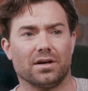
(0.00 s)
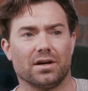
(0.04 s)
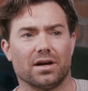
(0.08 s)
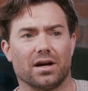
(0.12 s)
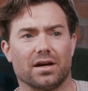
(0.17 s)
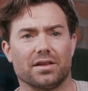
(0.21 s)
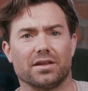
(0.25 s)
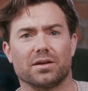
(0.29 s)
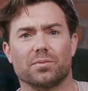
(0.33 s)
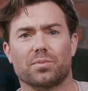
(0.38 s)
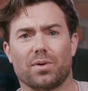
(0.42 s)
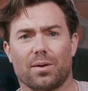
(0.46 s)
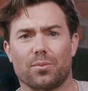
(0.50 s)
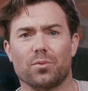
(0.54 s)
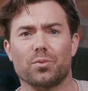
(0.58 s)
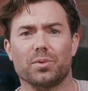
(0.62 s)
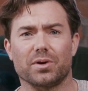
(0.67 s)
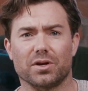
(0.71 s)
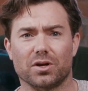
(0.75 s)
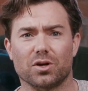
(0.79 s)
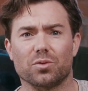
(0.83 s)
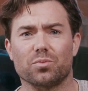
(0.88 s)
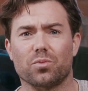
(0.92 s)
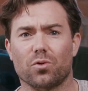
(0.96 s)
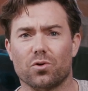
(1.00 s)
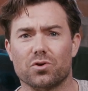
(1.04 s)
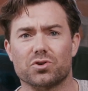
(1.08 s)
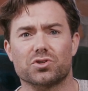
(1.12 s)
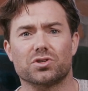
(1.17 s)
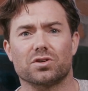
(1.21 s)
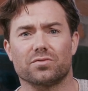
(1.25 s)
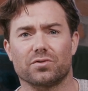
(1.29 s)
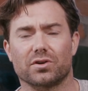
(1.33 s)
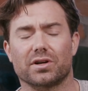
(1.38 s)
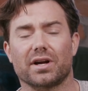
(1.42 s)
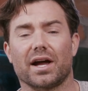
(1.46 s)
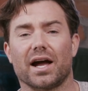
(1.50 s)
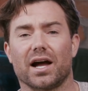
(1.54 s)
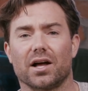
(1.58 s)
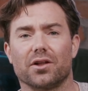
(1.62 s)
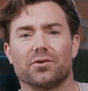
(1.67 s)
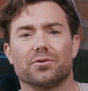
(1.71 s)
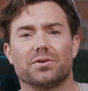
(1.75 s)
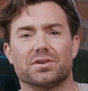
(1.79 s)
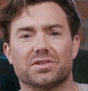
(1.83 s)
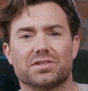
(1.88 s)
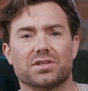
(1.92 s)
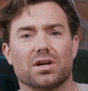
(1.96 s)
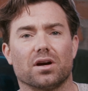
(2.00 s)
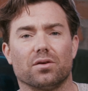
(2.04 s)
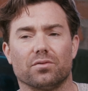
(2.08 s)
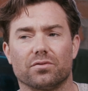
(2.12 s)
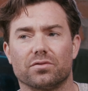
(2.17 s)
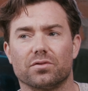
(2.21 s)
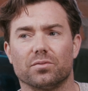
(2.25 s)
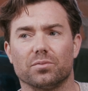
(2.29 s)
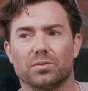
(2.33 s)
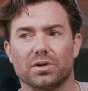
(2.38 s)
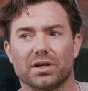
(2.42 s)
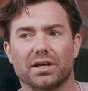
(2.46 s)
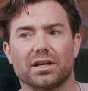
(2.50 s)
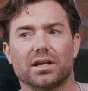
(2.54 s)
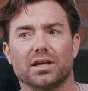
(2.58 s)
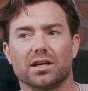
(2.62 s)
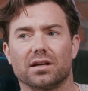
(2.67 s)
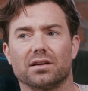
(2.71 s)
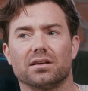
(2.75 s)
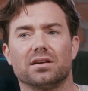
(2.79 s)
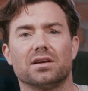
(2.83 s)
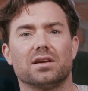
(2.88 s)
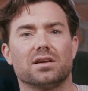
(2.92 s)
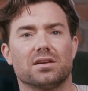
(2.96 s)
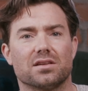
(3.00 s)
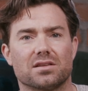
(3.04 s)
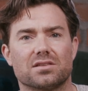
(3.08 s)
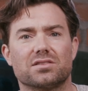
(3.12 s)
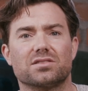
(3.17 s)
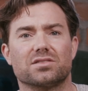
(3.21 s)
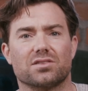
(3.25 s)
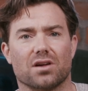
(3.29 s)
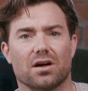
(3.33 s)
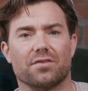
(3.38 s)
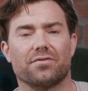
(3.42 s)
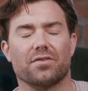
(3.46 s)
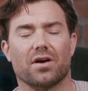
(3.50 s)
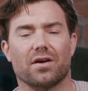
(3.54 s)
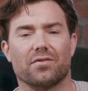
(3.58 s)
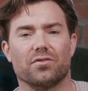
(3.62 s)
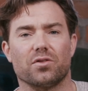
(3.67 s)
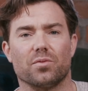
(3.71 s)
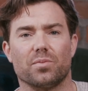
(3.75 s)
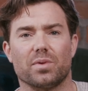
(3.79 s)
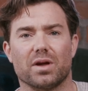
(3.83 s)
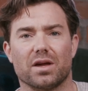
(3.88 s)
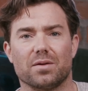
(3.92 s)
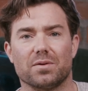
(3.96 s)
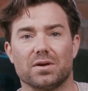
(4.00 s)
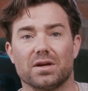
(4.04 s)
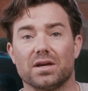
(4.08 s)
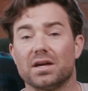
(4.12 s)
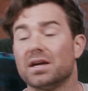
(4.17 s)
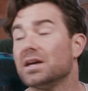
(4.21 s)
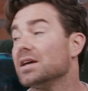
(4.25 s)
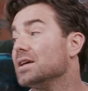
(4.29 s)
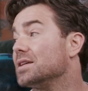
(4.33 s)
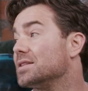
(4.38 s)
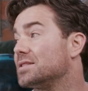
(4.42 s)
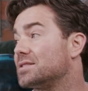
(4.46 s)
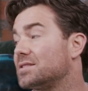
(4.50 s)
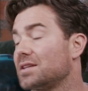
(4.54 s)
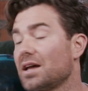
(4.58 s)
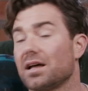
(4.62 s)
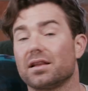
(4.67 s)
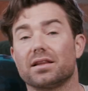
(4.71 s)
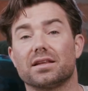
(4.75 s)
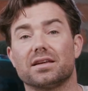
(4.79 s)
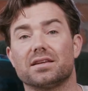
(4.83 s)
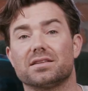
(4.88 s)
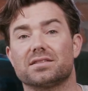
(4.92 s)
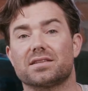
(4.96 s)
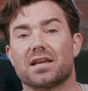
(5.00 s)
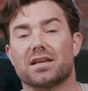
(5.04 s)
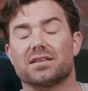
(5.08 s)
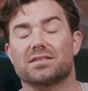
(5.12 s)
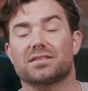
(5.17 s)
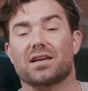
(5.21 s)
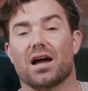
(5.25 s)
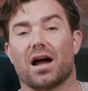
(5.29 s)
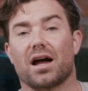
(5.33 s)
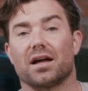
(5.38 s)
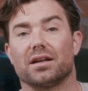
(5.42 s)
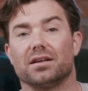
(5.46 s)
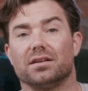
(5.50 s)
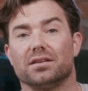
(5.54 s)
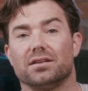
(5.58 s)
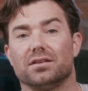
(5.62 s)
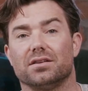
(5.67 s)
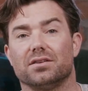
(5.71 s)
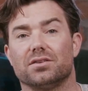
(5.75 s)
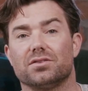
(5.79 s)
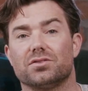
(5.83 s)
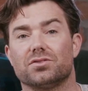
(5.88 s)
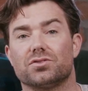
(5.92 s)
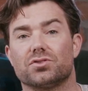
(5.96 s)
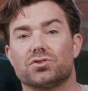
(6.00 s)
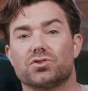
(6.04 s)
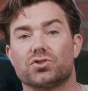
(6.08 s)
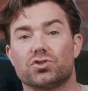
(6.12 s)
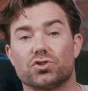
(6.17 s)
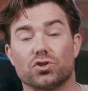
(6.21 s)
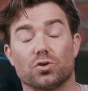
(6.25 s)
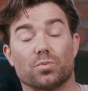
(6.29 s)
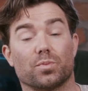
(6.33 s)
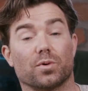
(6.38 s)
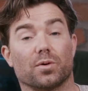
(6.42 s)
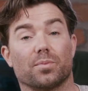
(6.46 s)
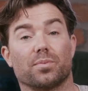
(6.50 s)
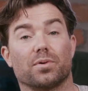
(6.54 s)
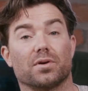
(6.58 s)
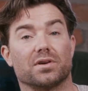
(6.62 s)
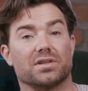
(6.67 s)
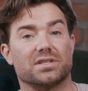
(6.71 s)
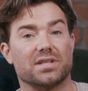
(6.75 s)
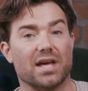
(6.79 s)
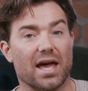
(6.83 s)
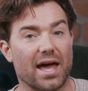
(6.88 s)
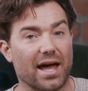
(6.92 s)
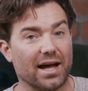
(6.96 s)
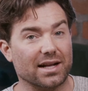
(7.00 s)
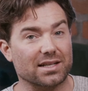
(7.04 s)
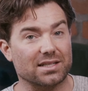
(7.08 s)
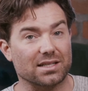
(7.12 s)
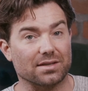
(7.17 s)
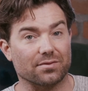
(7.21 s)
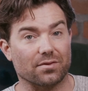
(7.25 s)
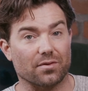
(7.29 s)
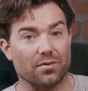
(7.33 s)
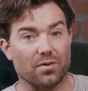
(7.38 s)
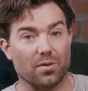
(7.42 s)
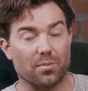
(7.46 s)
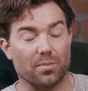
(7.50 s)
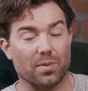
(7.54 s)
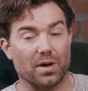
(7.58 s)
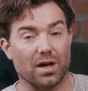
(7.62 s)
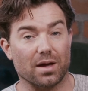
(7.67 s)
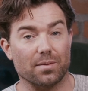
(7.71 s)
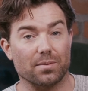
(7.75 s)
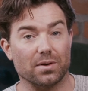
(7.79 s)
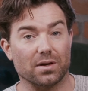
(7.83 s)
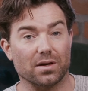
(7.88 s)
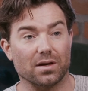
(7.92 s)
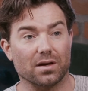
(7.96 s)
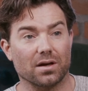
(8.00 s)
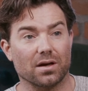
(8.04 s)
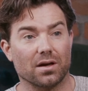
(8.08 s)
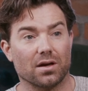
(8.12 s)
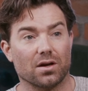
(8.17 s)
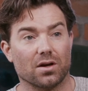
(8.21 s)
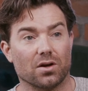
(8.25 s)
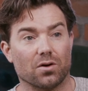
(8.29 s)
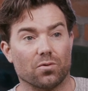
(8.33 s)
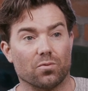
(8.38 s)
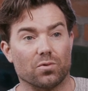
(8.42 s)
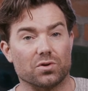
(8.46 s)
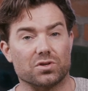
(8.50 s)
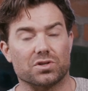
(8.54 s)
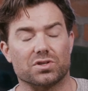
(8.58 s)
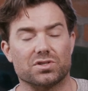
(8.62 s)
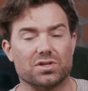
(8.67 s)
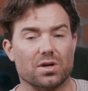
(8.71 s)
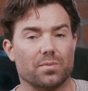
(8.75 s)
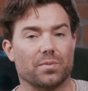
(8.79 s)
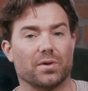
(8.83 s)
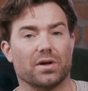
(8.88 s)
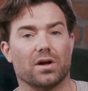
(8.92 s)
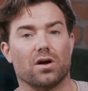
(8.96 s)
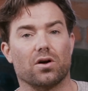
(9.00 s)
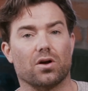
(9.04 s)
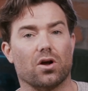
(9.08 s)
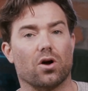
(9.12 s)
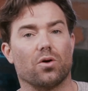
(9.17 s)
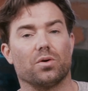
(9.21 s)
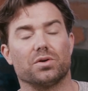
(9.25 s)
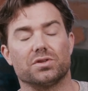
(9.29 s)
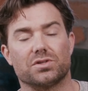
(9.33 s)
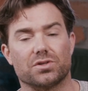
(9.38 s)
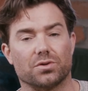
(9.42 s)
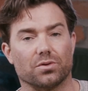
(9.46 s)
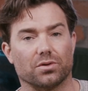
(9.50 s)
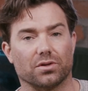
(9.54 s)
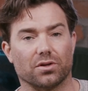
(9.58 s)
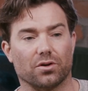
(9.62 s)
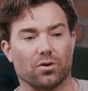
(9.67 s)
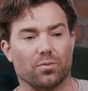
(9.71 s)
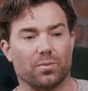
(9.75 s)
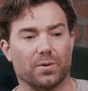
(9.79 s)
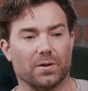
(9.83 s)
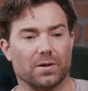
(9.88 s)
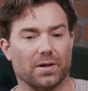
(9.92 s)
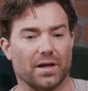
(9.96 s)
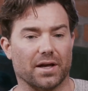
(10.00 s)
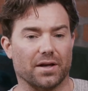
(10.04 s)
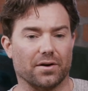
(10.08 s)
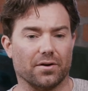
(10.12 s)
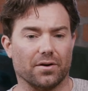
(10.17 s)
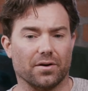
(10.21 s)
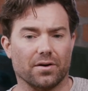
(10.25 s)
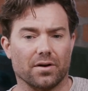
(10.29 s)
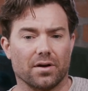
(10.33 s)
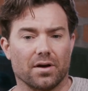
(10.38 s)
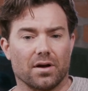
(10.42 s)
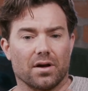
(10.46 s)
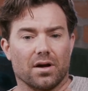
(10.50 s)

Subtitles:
I think probably a good portion of her calories come from licking stuff off the baby. Sally's has gotten super protective of the baby, which is something I'll go into a little bit later.